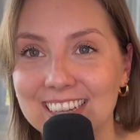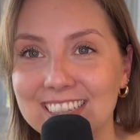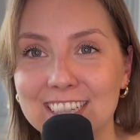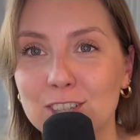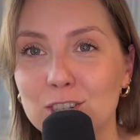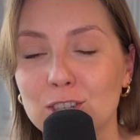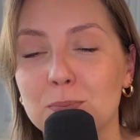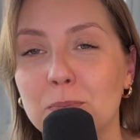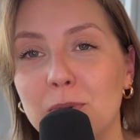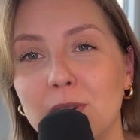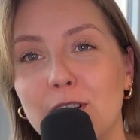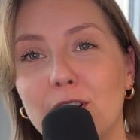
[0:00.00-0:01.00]
They didn't just
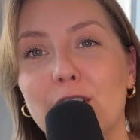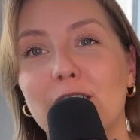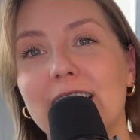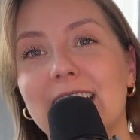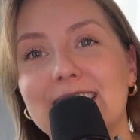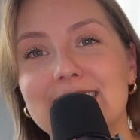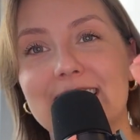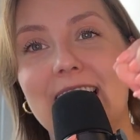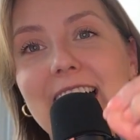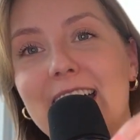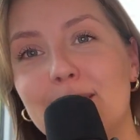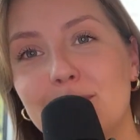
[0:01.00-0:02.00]
put her
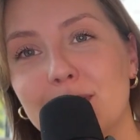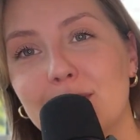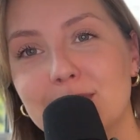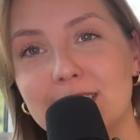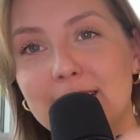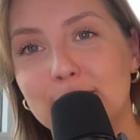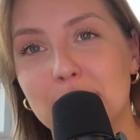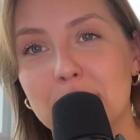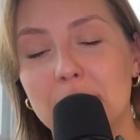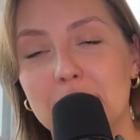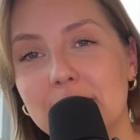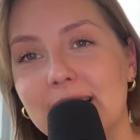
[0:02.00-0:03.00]
inside with all the other
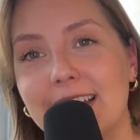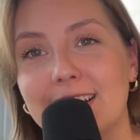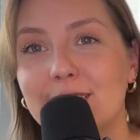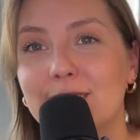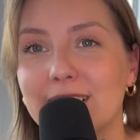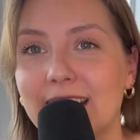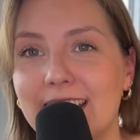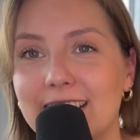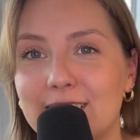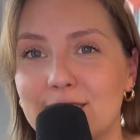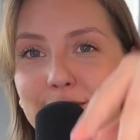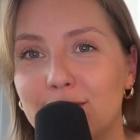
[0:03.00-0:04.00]
women and be like, okay,
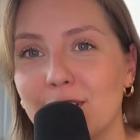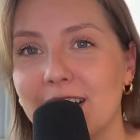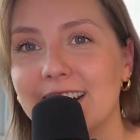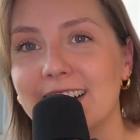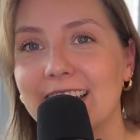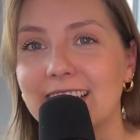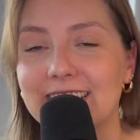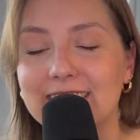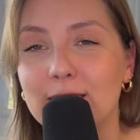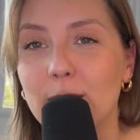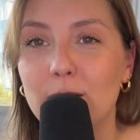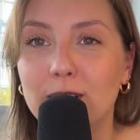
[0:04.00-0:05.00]
go for it, like,
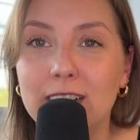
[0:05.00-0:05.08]
go.